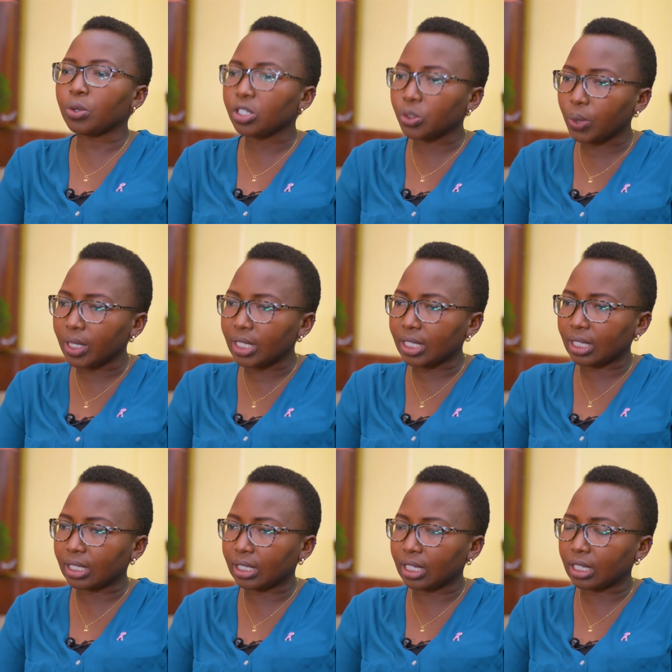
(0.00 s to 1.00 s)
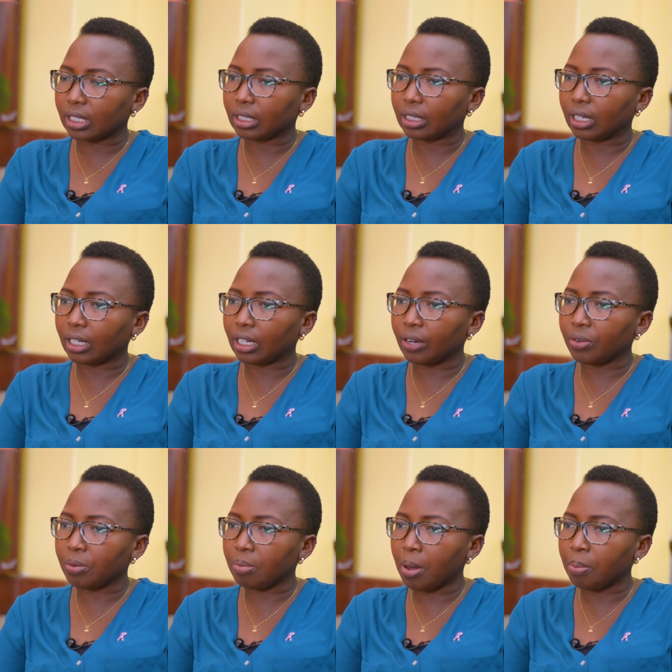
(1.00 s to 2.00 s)
was in 2016. And I
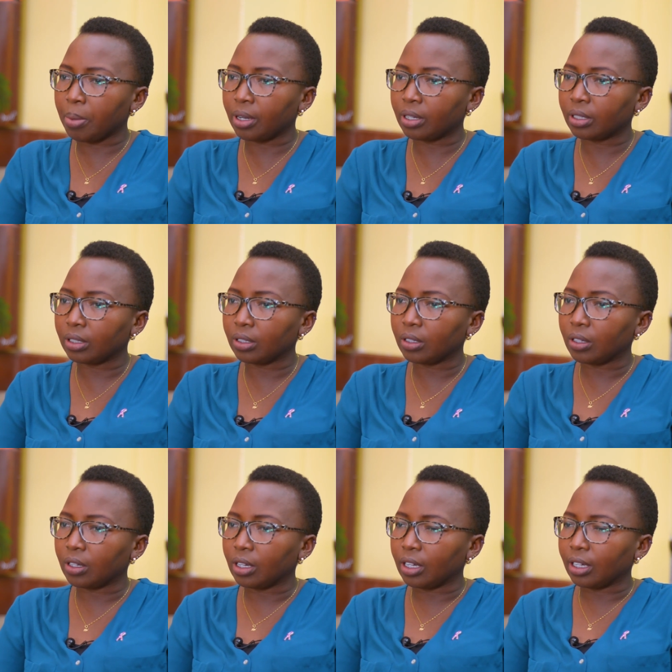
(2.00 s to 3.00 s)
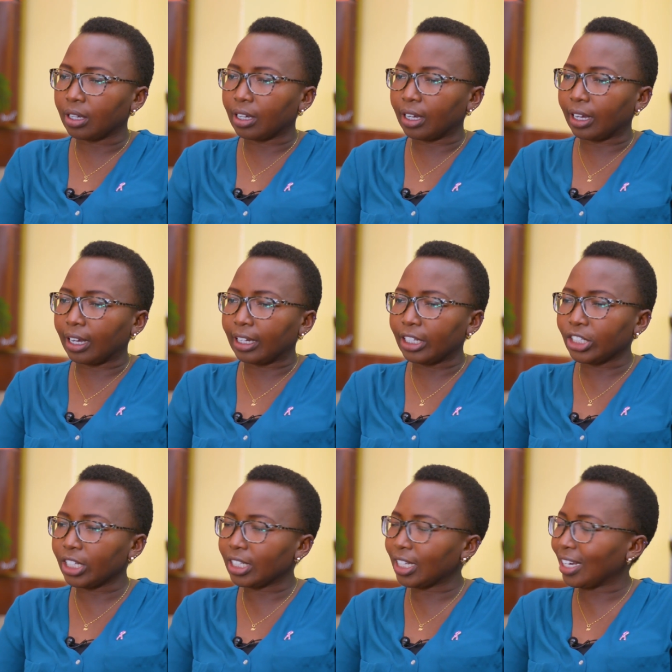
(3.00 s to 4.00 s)
remember
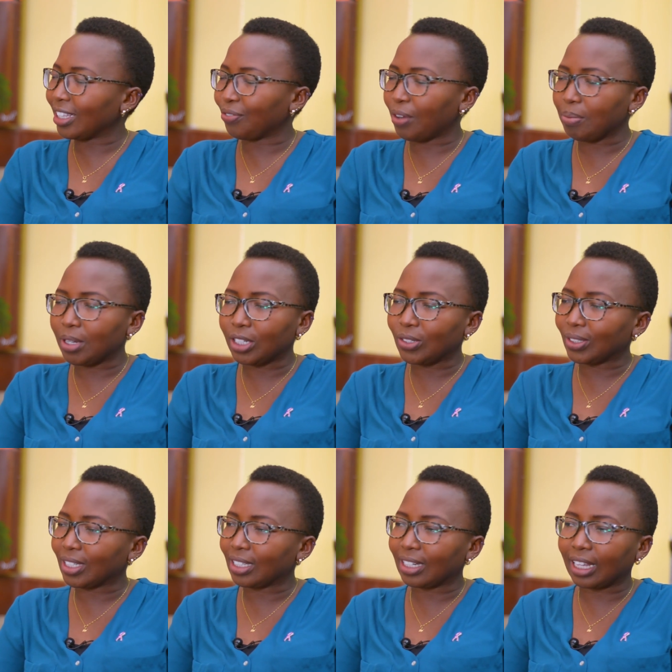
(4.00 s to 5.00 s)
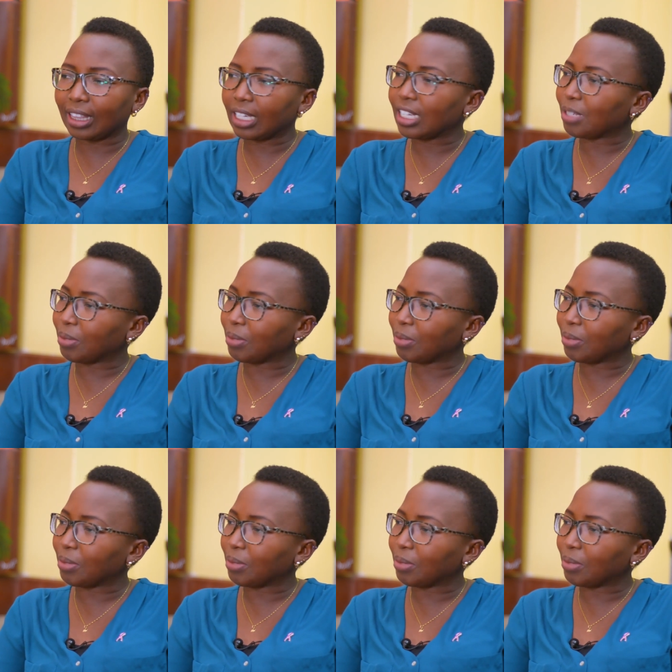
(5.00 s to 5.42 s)
initially telling the family doctor that I think his